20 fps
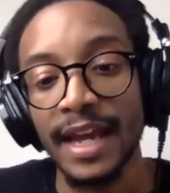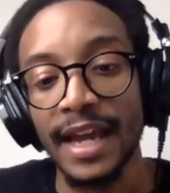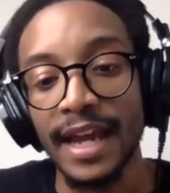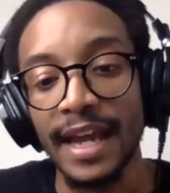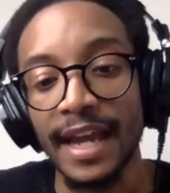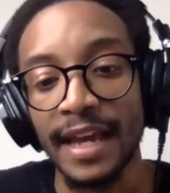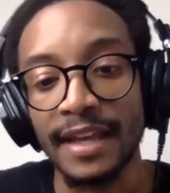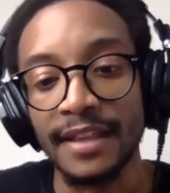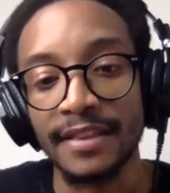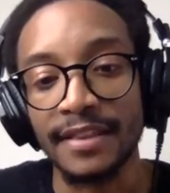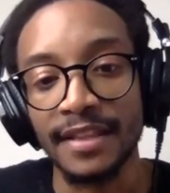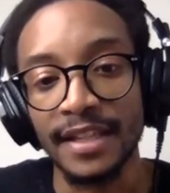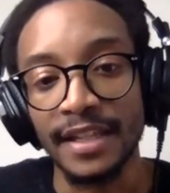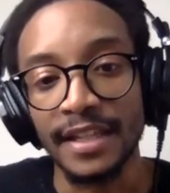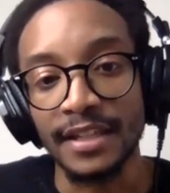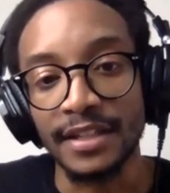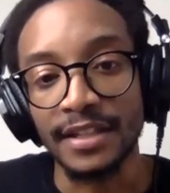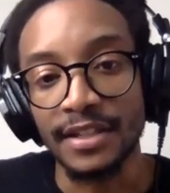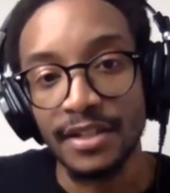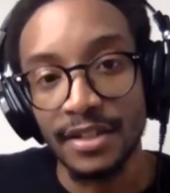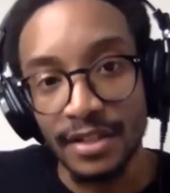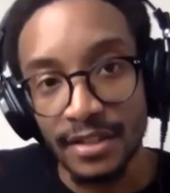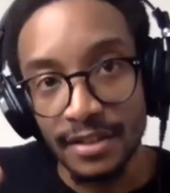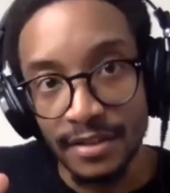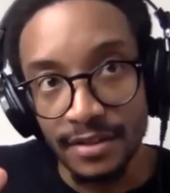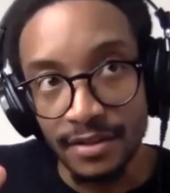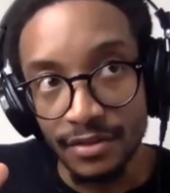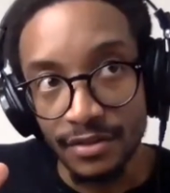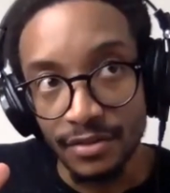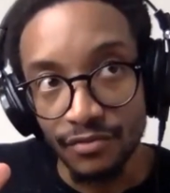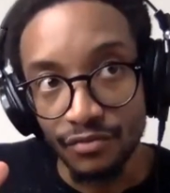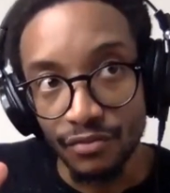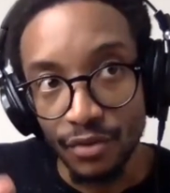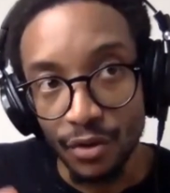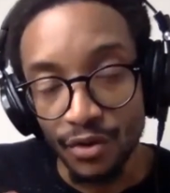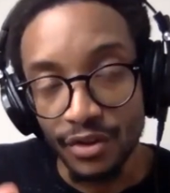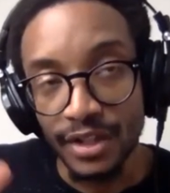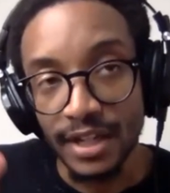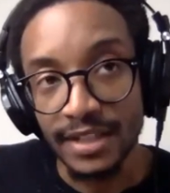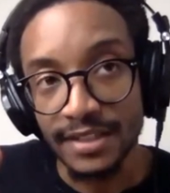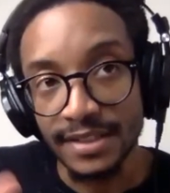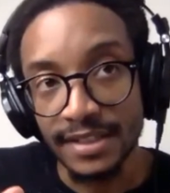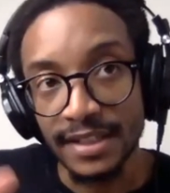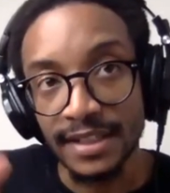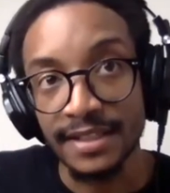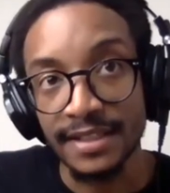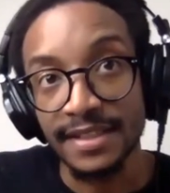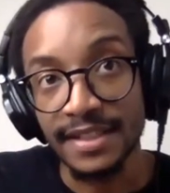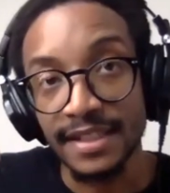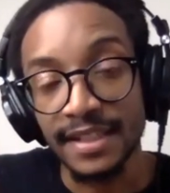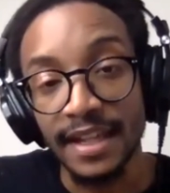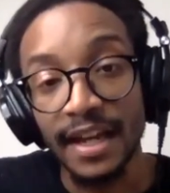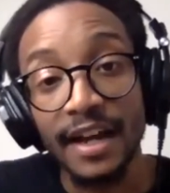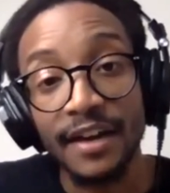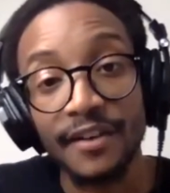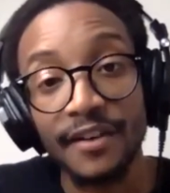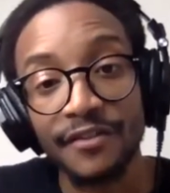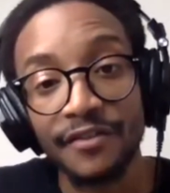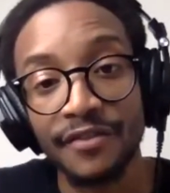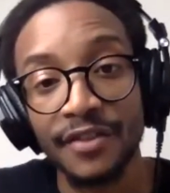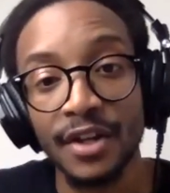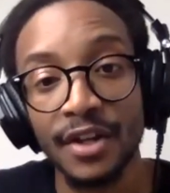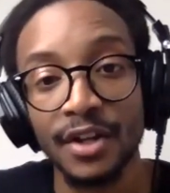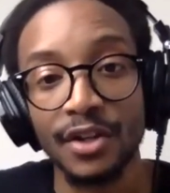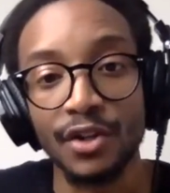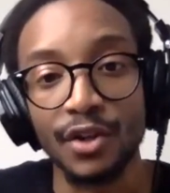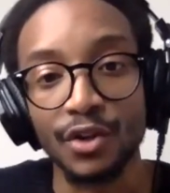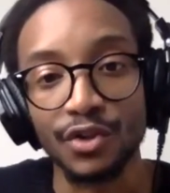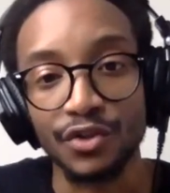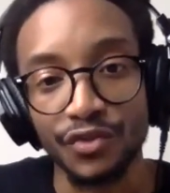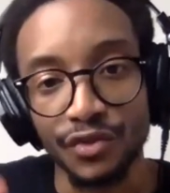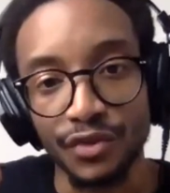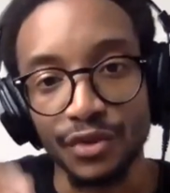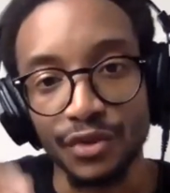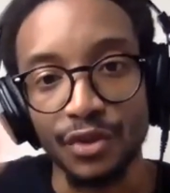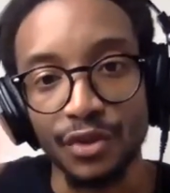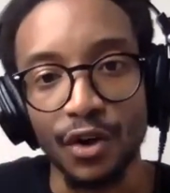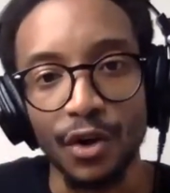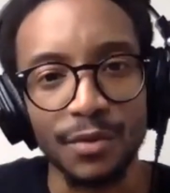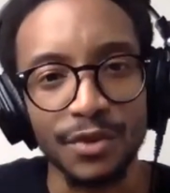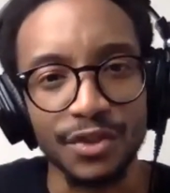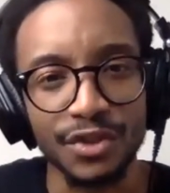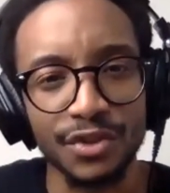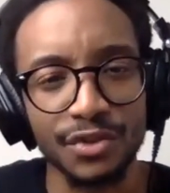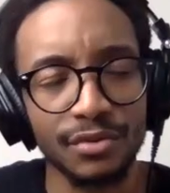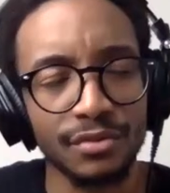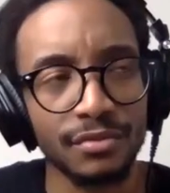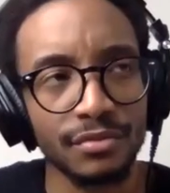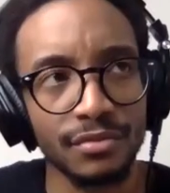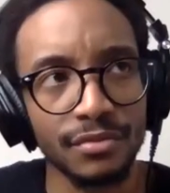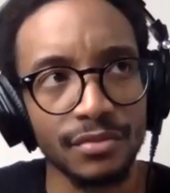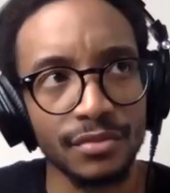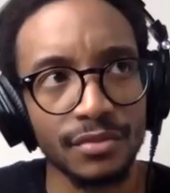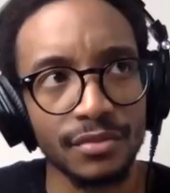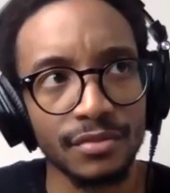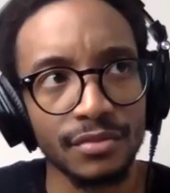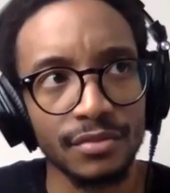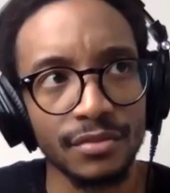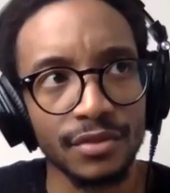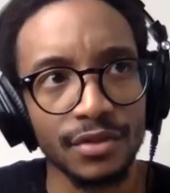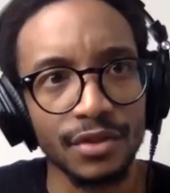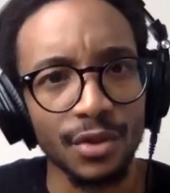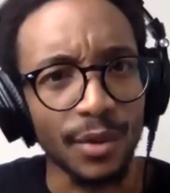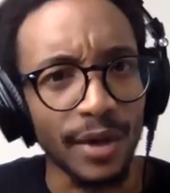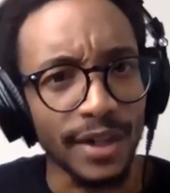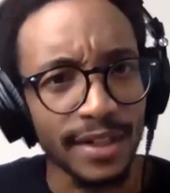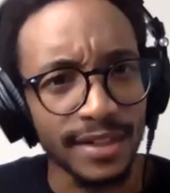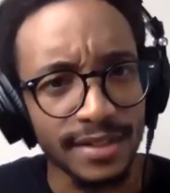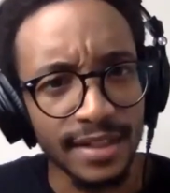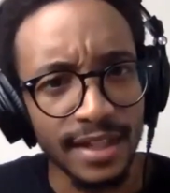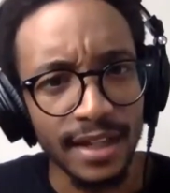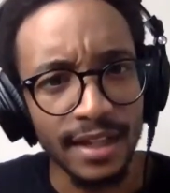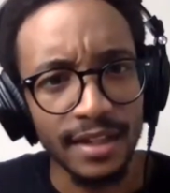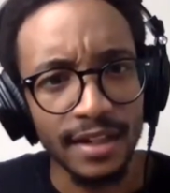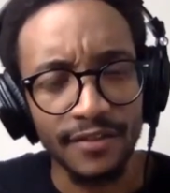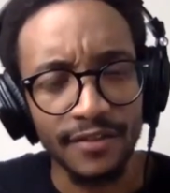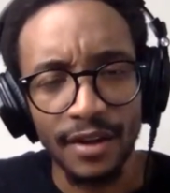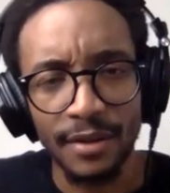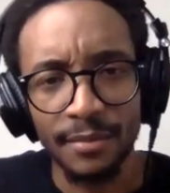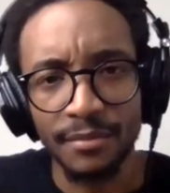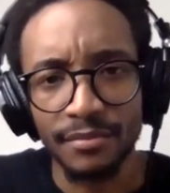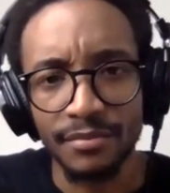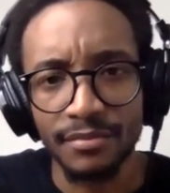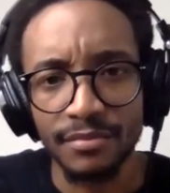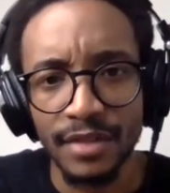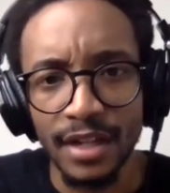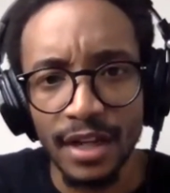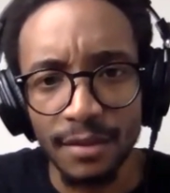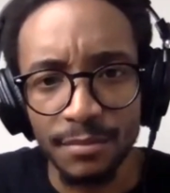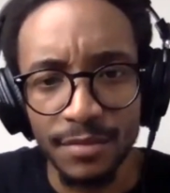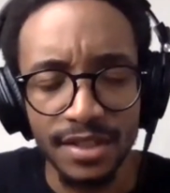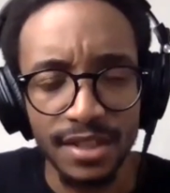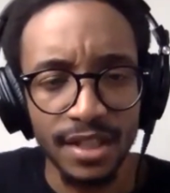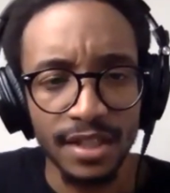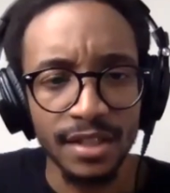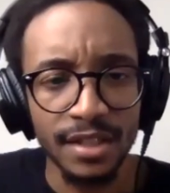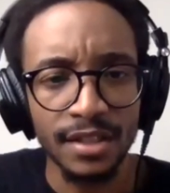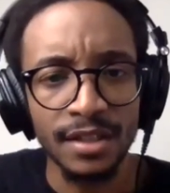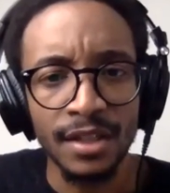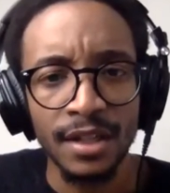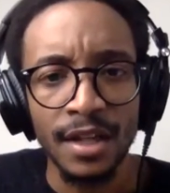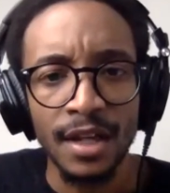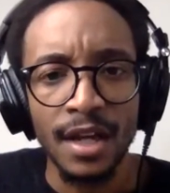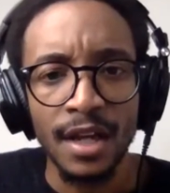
And the Rokinon Zine CF goes for almost twice that, if I'm not mistaken.